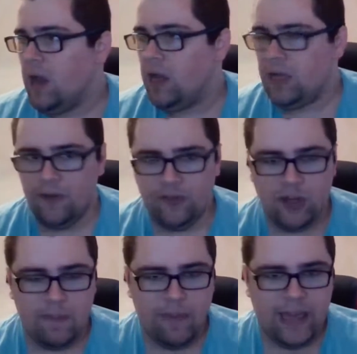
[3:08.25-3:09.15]
Uh, if
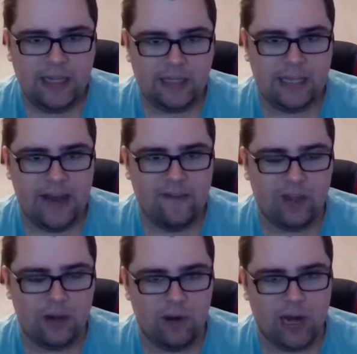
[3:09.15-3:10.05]
the debate is
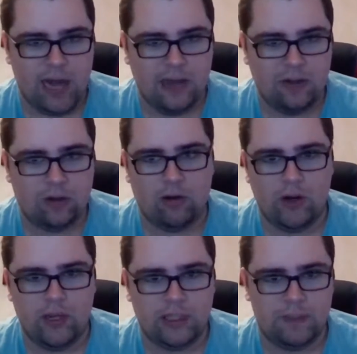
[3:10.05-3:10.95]
heavily reliant
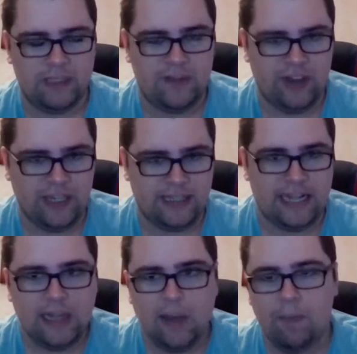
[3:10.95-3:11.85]
on a specific
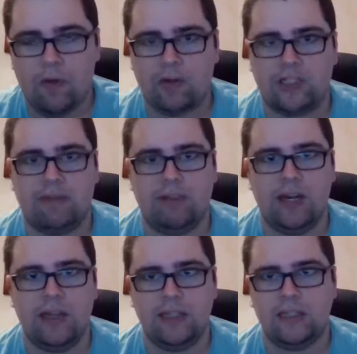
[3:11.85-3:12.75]
setup or
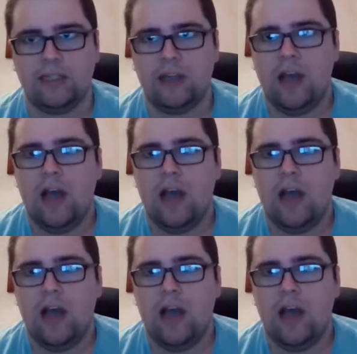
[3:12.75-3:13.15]
something like this,